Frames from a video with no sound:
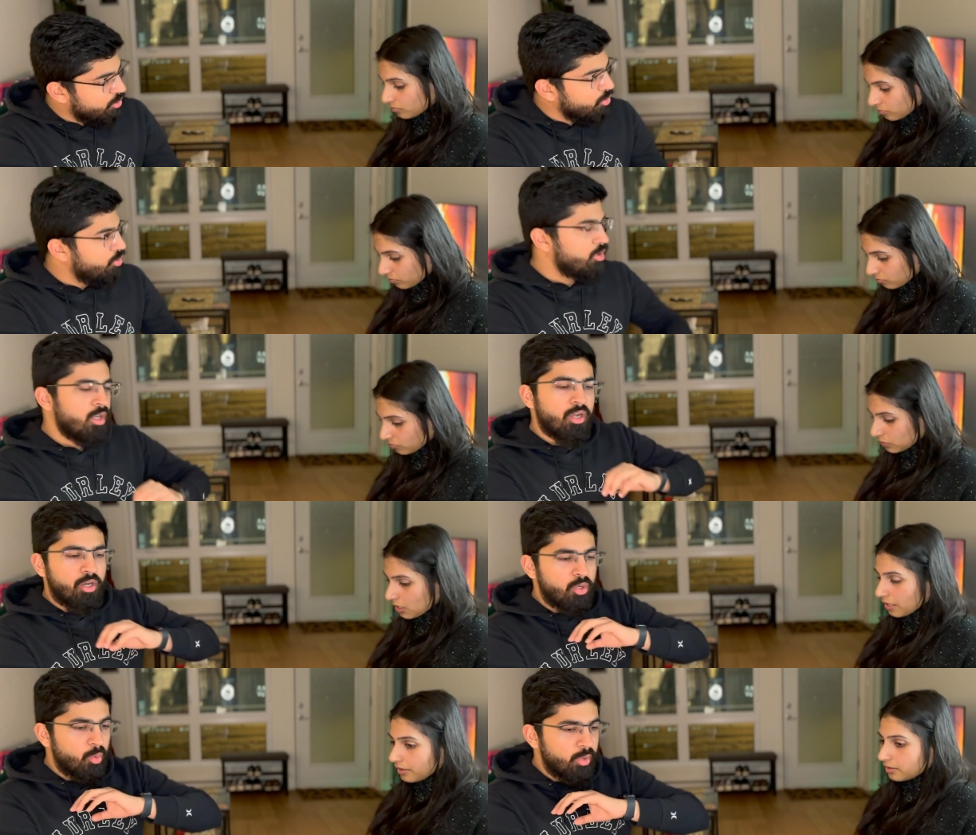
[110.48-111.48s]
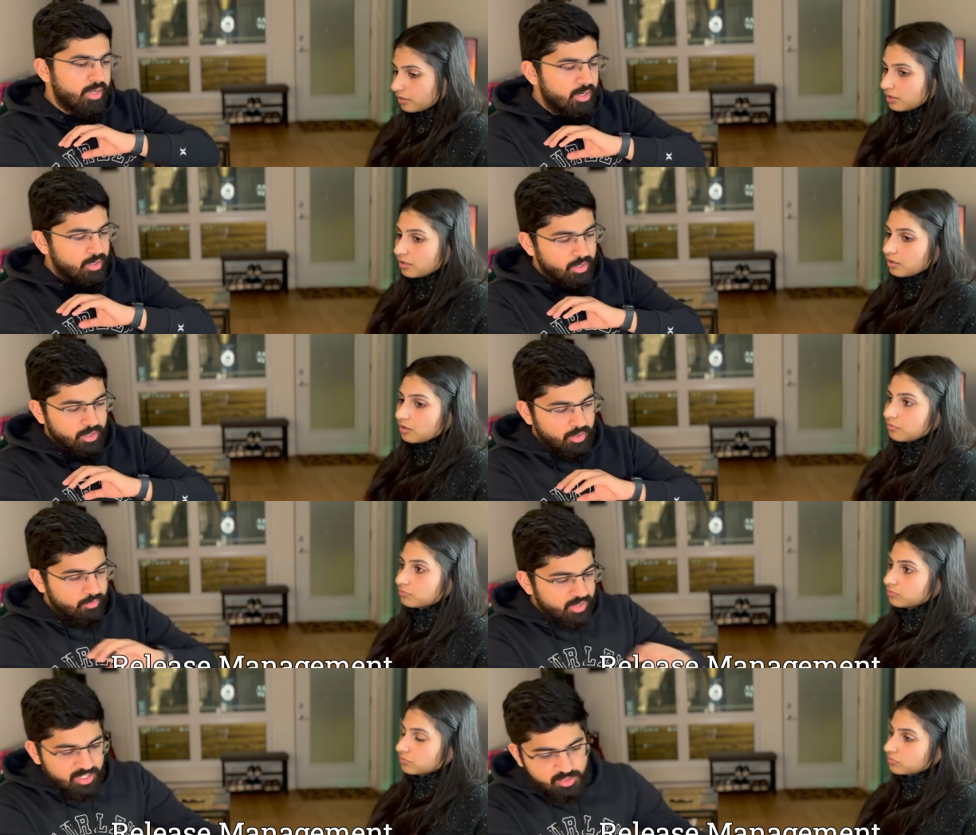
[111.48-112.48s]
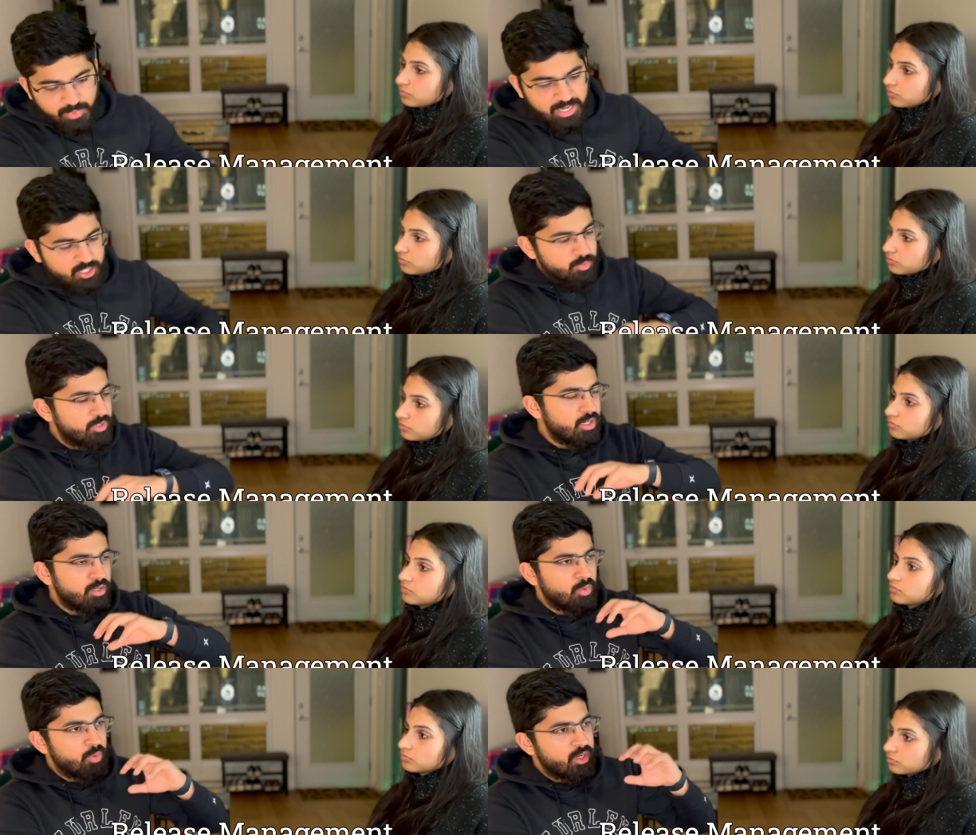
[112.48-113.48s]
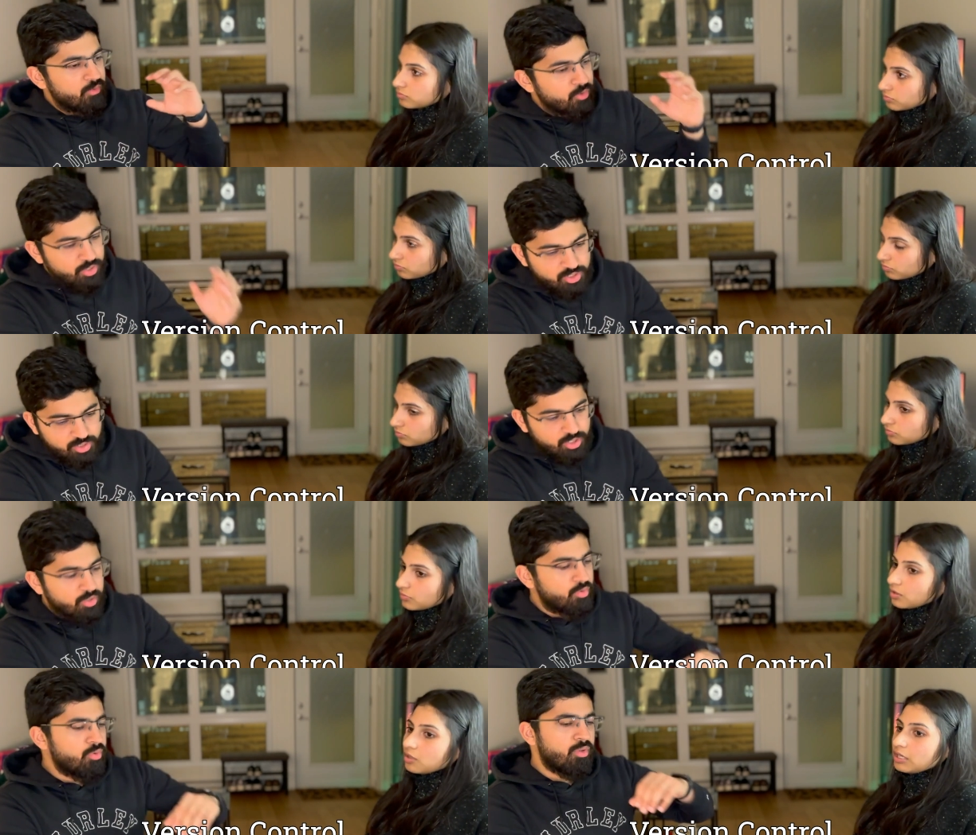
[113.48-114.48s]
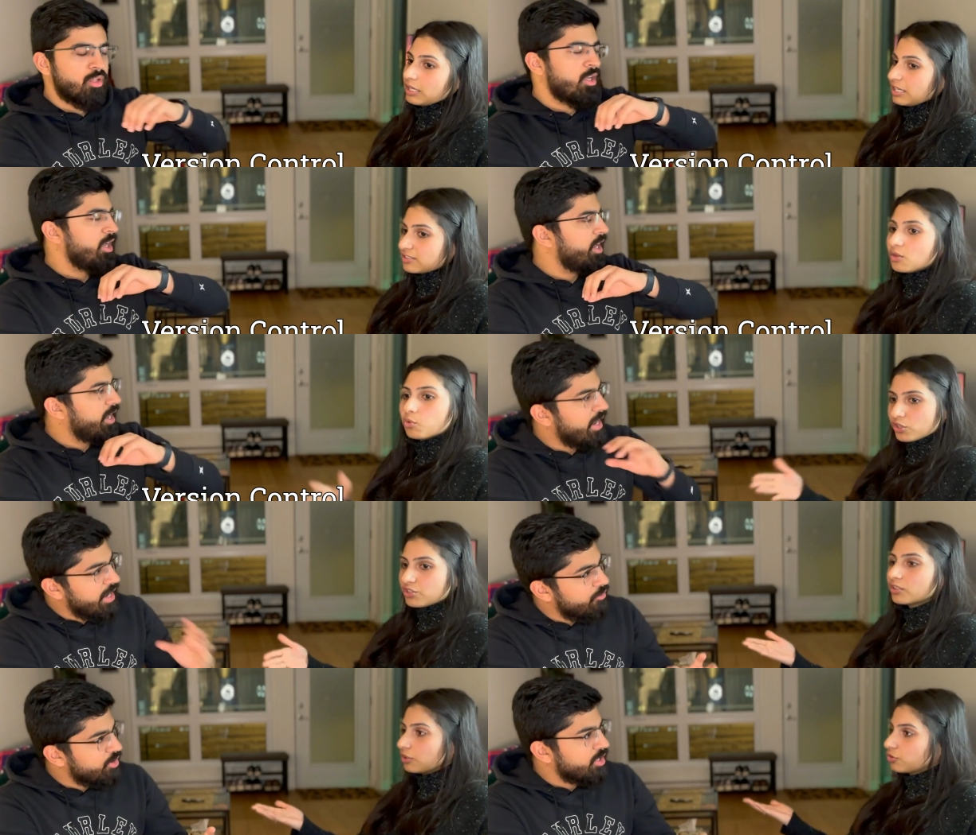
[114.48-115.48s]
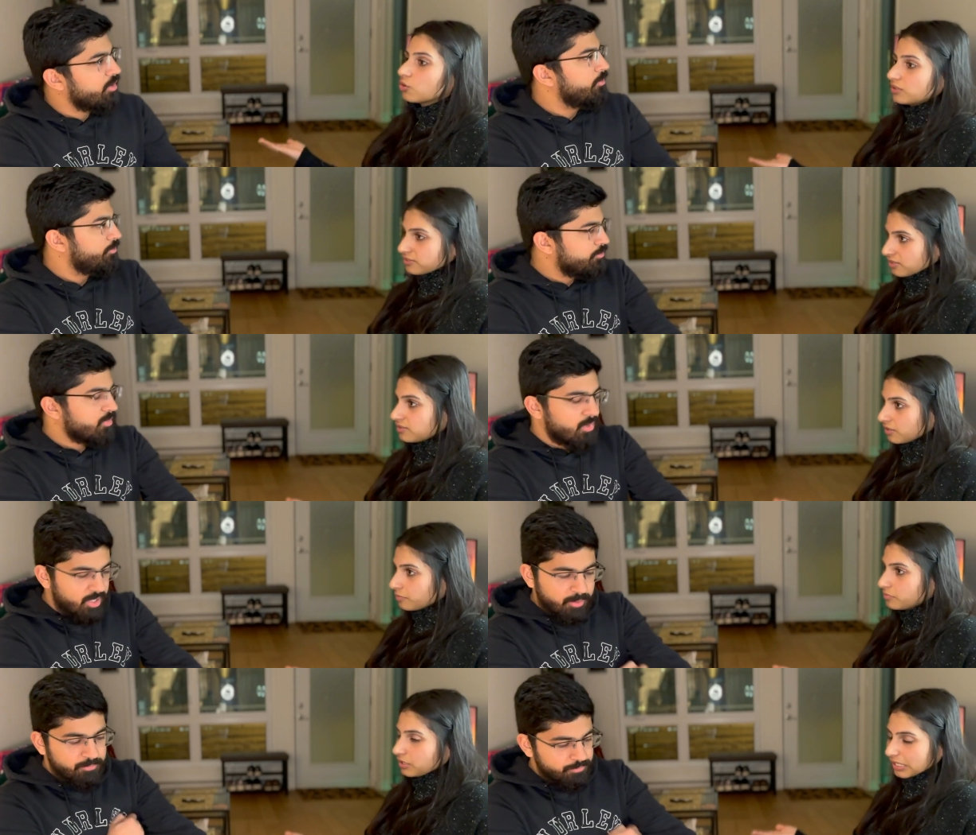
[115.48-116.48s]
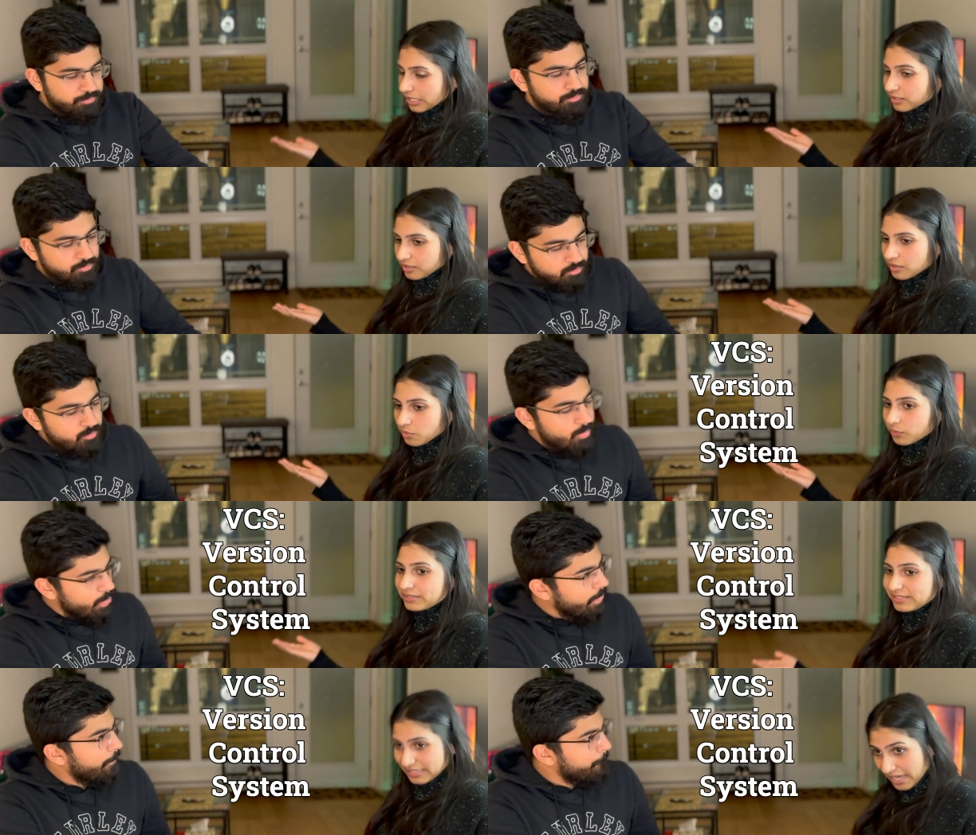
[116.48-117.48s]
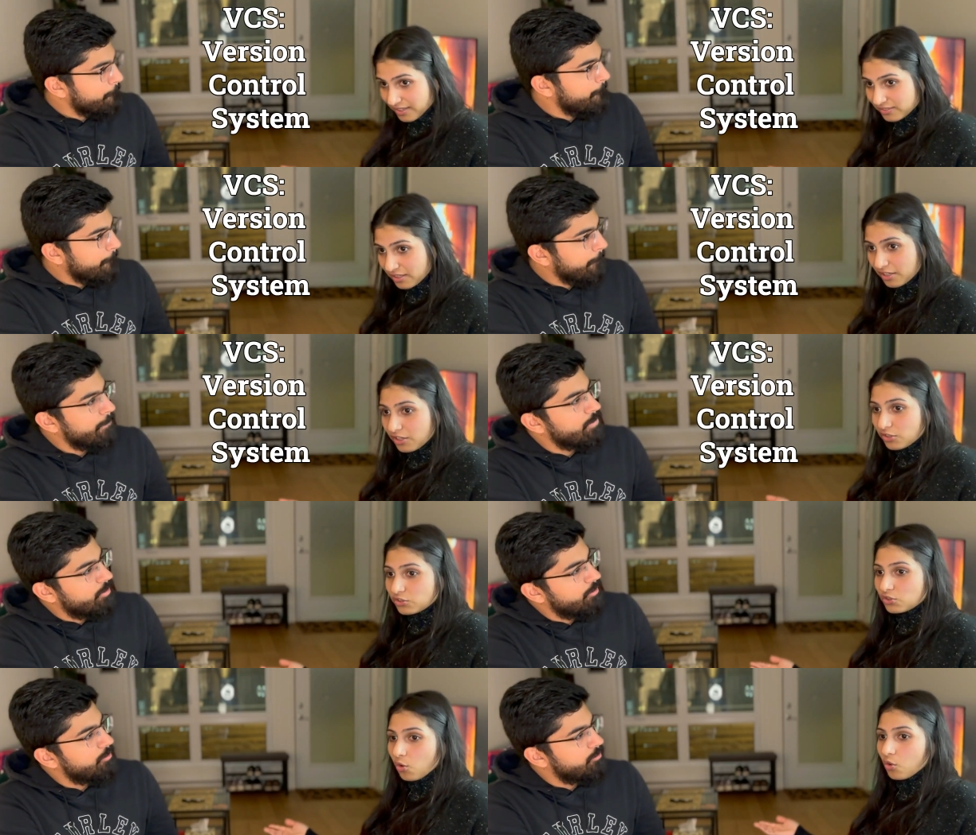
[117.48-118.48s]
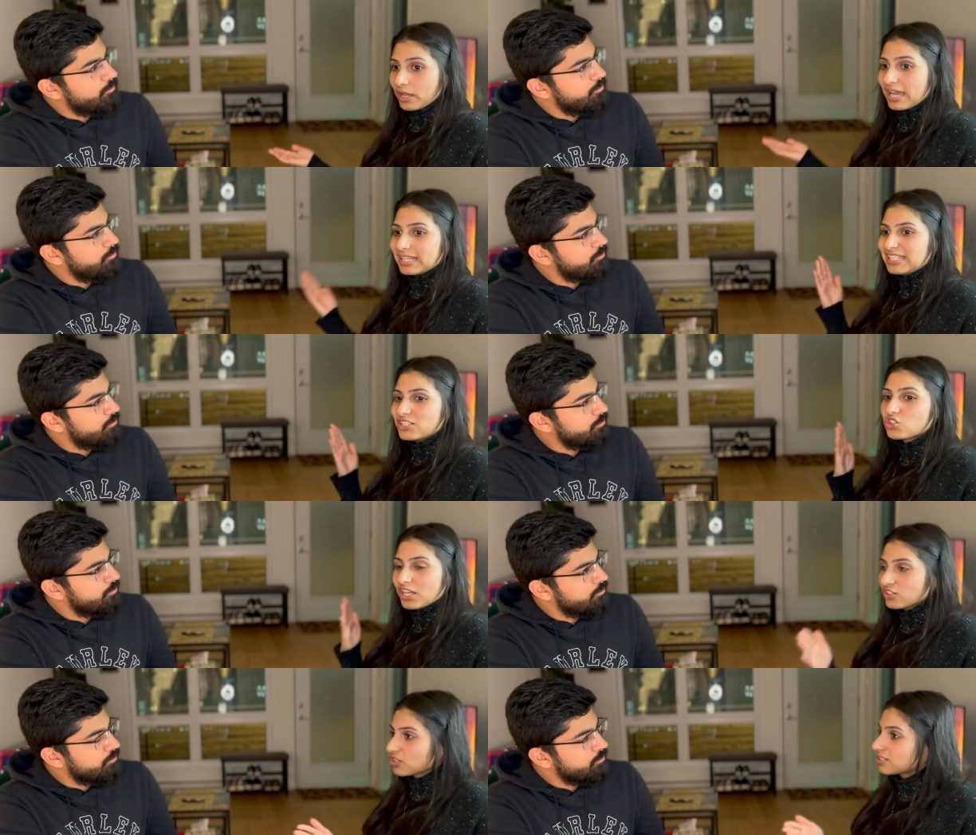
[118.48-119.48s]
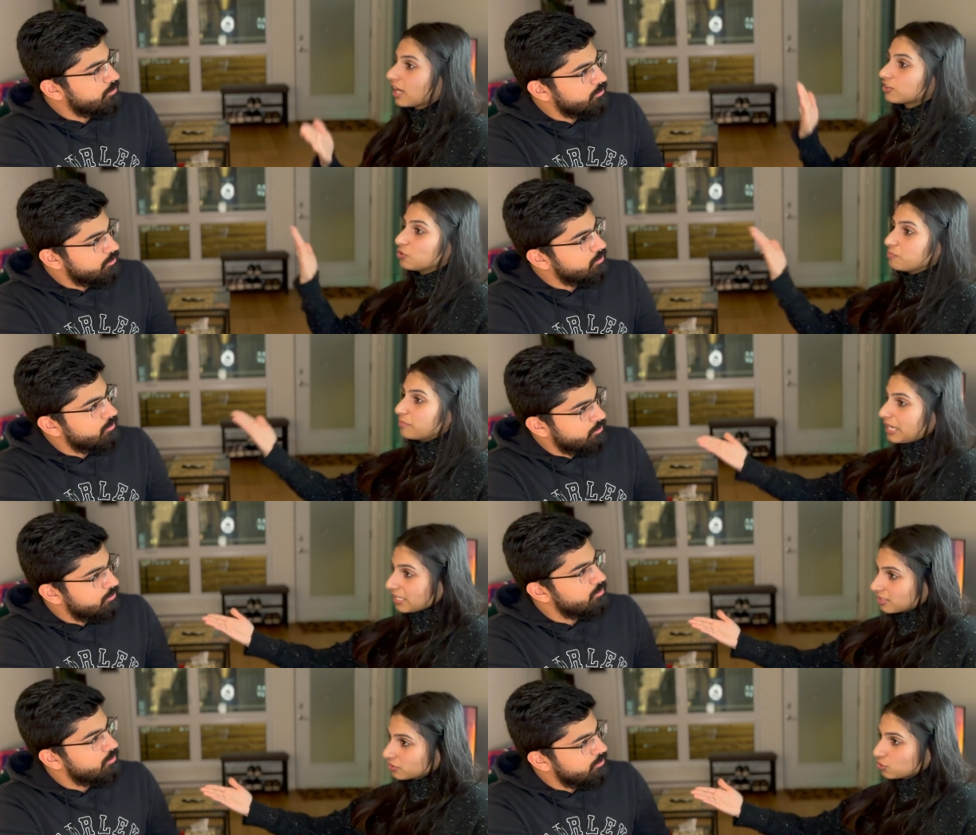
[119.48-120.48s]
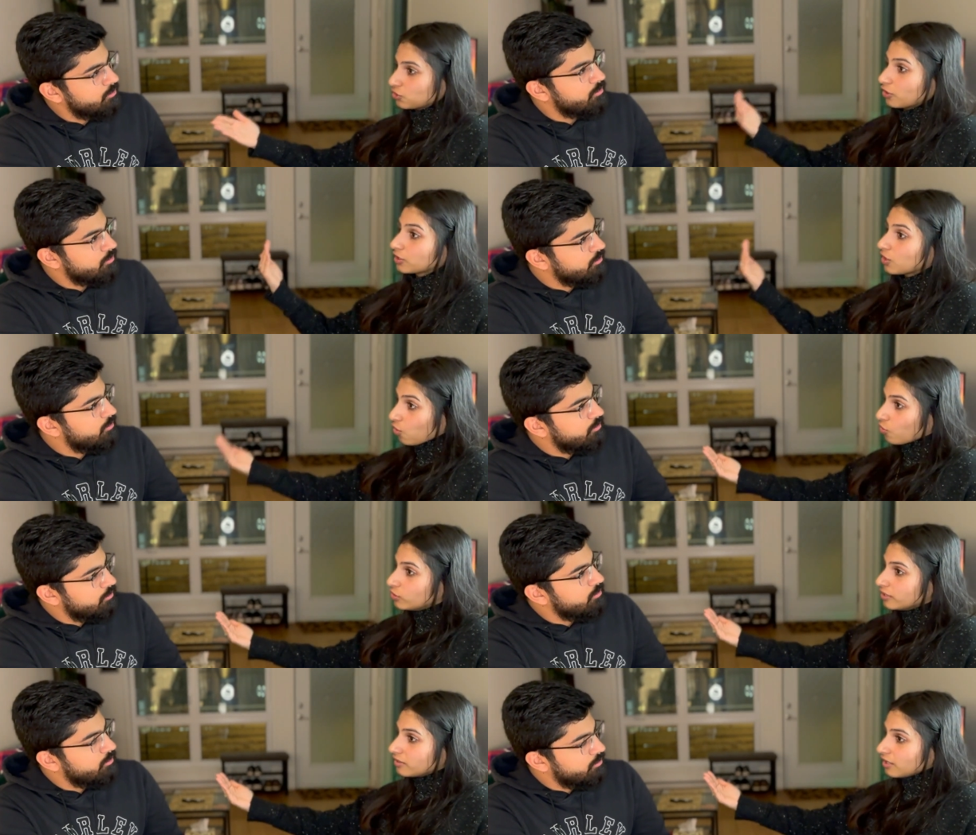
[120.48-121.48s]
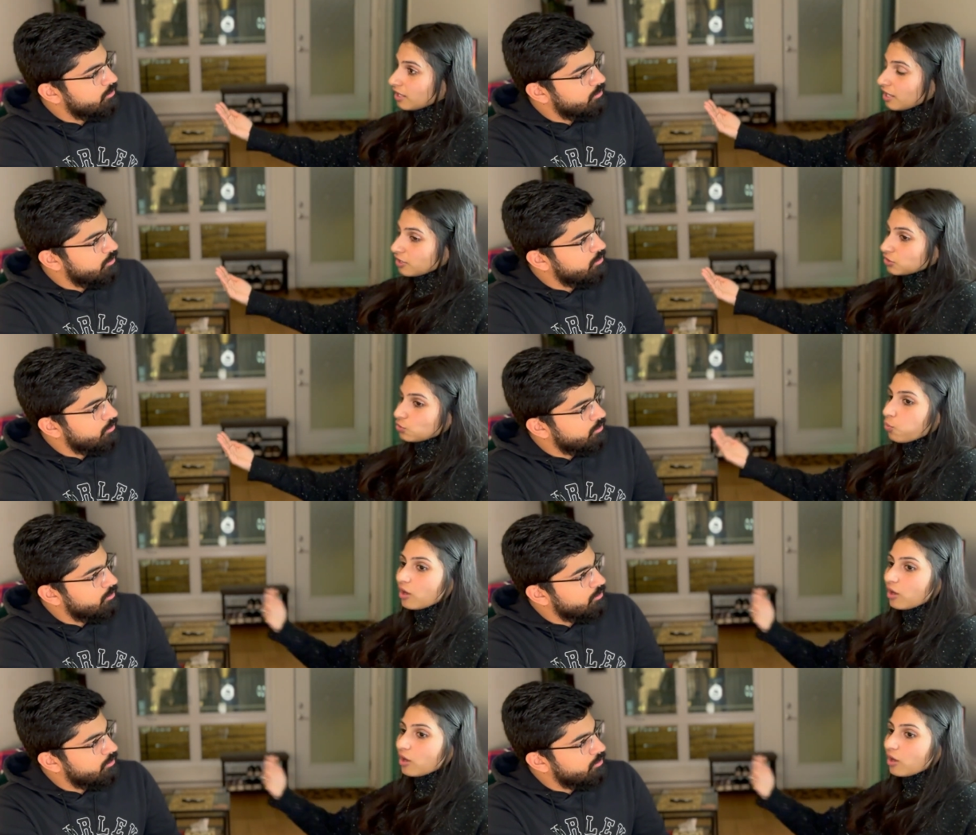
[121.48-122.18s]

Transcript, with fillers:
Speaker 1: your code yeah. doing uh, release management doing version control it's a version everything. control system
Speaker 2: yeah. we see yes so any changes that you make to your code you